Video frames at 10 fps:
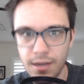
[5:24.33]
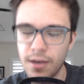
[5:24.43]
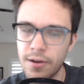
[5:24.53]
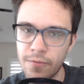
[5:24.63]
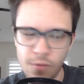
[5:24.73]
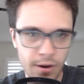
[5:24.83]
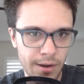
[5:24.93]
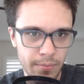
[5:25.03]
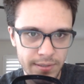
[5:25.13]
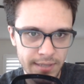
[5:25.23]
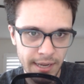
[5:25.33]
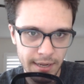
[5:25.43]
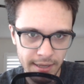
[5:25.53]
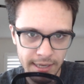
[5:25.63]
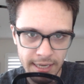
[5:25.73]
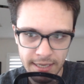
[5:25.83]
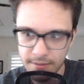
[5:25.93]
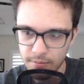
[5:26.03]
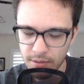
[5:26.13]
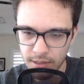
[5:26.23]
of 100% like
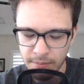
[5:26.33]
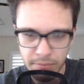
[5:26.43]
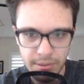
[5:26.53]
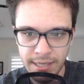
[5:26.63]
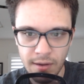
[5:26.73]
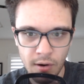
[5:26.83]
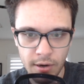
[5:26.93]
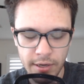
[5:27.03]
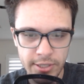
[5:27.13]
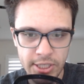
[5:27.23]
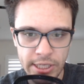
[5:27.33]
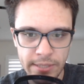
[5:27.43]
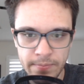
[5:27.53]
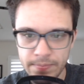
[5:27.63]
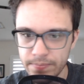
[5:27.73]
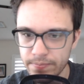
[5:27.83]
complete RNG.